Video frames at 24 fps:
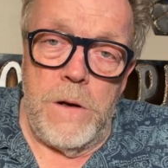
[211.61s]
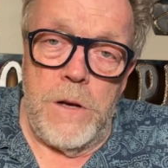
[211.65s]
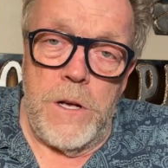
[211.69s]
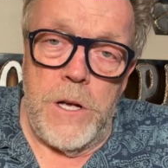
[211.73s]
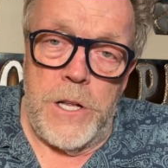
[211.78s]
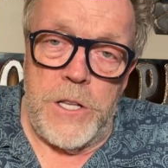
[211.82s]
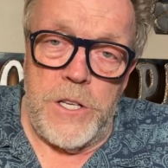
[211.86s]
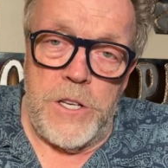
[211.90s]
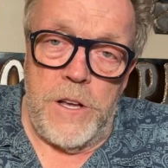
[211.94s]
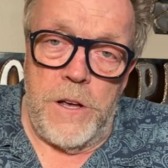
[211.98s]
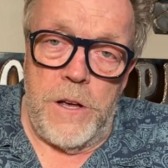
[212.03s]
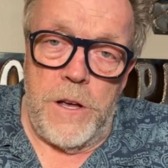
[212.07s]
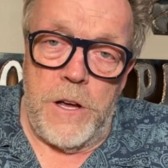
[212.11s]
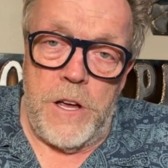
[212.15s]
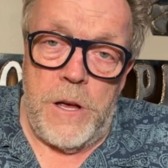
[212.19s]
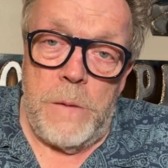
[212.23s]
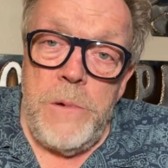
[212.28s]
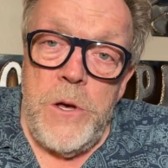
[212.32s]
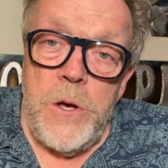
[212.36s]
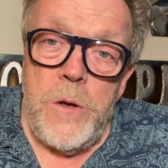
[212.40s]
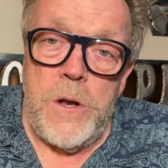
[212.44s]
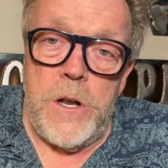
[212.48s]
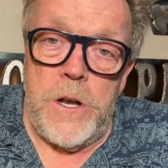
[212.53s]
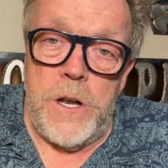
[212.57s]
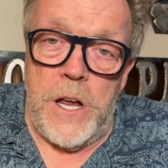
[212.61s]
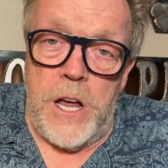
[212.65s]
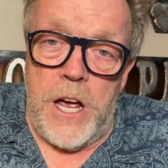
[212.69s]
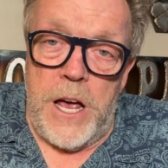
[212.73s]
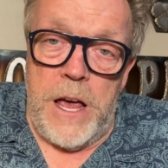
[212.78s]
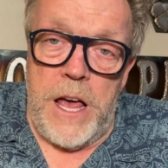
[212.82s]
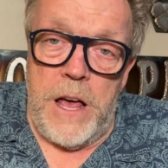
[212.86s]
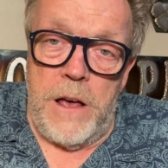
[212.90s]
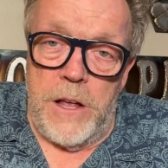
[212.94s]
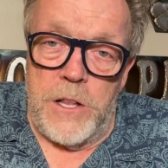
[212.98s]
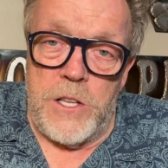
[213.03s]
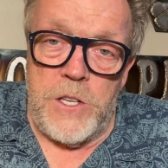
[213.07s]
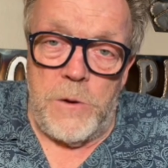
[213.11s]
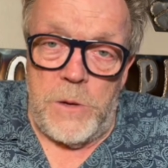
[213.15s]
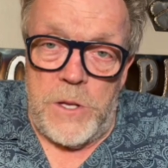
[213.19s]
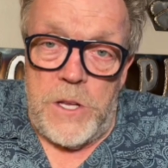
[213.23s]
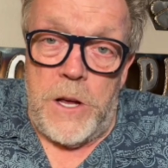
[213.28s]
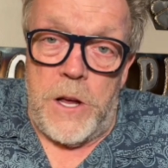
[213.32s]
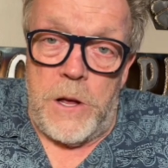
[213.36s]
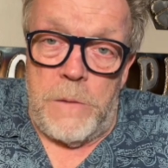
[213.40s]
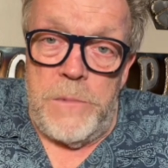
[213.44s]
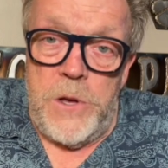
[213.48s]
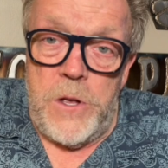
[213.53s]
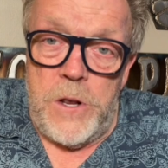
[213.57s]
It's a community. It's a
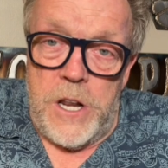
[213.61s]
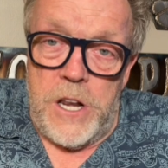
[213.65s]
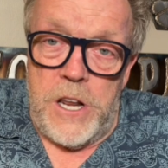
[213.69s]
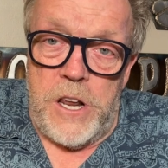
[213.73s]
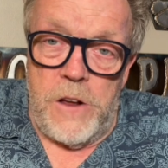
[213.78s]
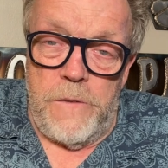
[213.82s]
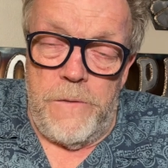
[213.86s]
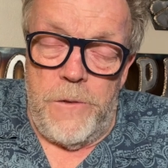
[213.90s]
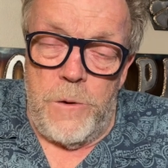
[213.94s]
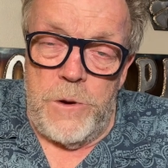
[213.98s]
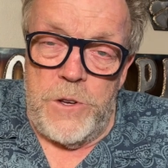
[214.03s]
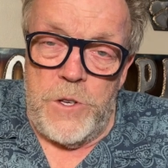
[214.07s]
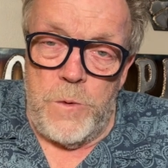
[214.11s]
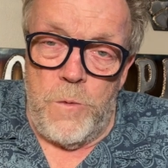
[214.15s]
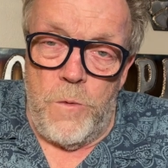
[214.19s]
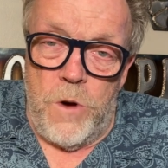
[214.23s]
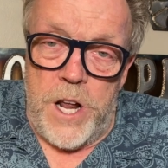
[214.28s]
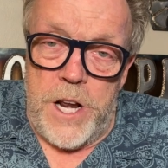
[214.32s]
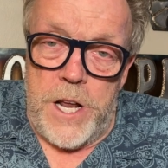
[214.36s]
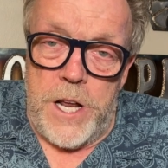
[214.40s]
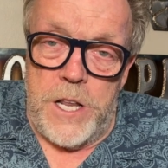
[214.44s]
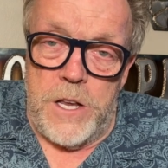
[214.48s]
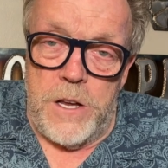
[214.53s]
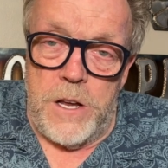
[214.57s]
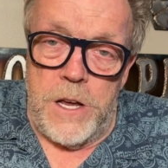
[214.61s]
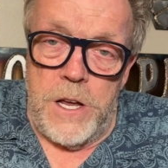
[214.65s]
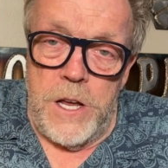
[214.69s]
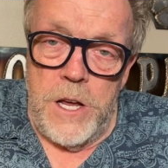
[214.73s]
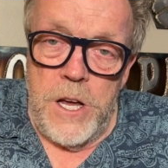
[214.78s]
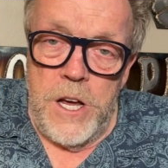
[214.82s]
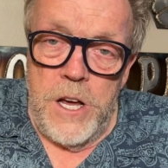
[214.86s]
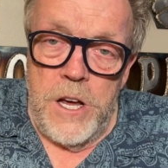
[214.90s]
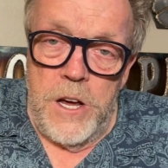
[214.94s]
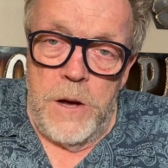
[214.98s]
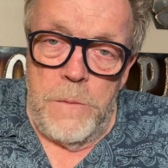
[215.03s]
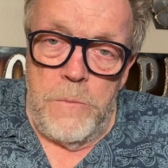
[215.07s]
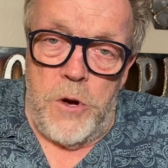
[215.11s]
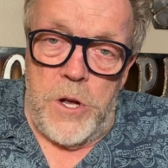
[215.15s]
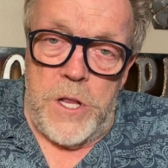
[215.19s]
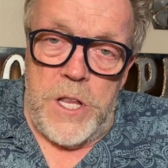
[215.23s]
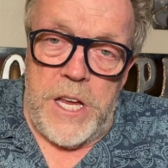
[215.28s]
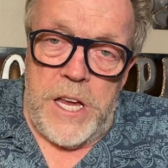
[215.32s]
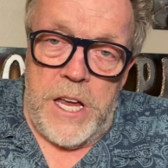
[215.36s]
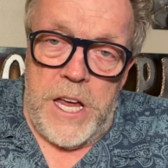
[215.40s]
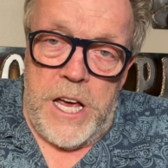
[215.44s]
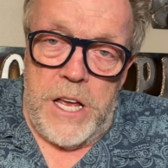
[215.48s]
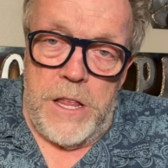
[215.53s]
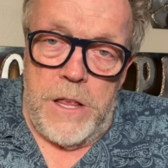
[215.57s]
community I've always wanted to put
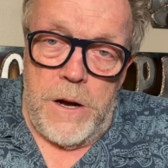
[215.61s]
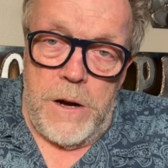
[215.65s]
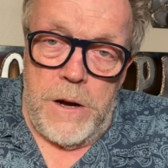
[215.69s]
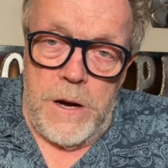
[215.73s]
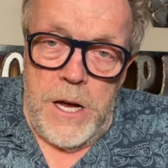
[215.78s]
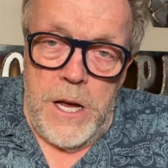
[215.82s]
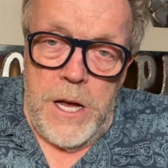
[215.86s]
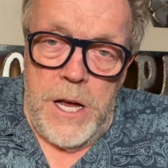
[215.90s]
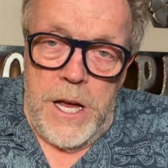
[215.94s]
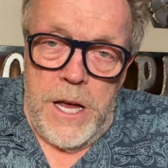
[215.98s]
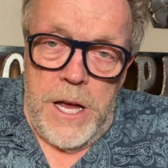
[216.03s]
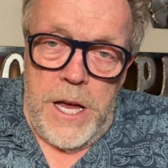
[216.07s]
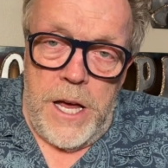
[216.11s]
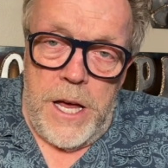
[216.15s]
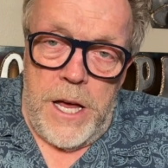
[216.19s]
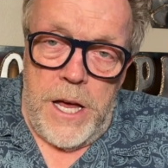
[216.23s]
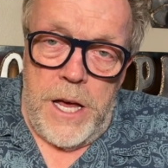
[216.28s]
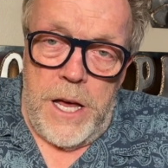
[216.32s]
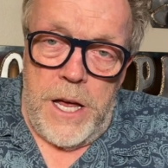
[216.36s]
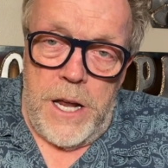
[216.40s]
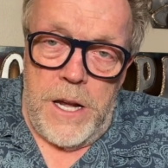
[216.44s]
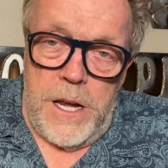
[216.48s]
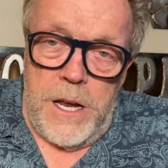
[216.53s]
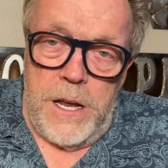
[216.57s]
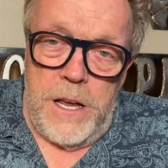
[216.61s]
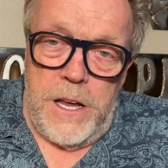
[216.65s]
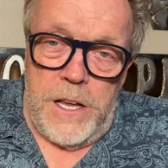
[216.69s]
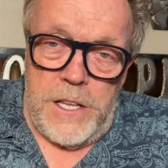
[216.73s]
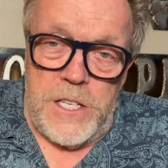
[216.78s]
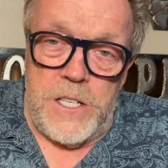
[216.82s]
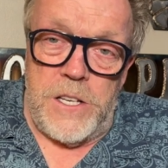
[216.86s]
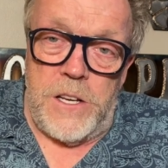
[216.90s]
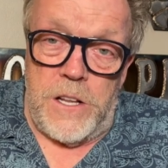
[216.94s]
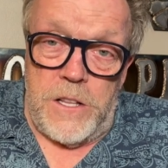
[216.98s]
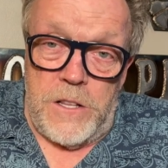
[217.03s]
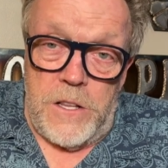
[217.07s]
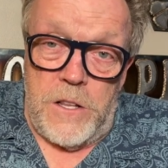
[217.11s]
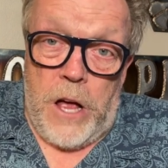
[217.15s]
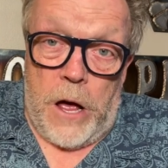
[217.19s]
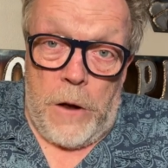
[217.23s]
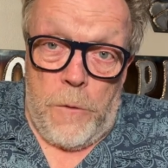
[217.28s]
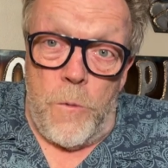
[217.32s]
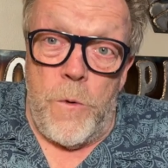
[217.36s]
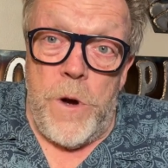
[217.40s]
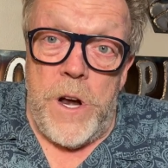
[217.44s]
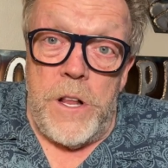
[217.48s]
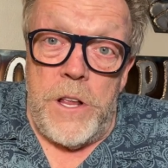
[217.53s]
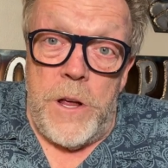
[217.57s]
together, and it's
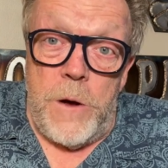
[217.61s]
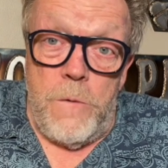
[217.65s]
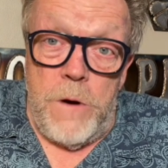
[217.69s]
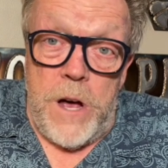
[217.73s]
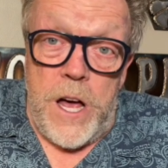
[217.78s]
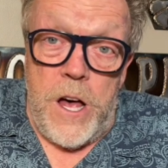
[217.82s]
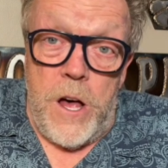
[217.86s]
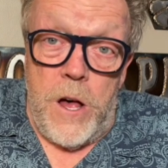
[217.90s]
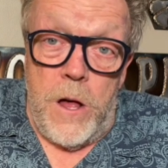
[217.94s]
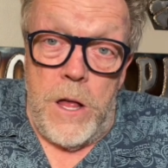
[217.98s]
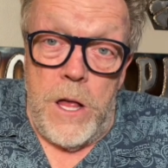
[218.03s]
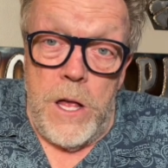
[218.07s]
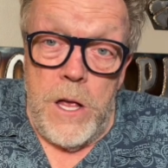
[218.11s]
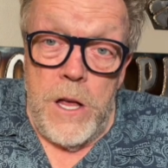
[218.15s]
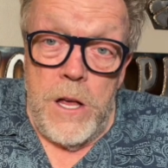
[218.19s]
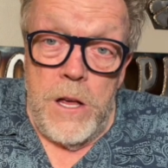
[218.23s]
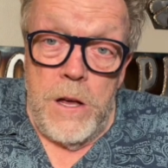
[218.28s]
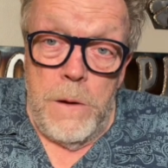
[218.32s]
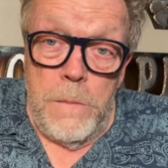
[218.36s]
done really well.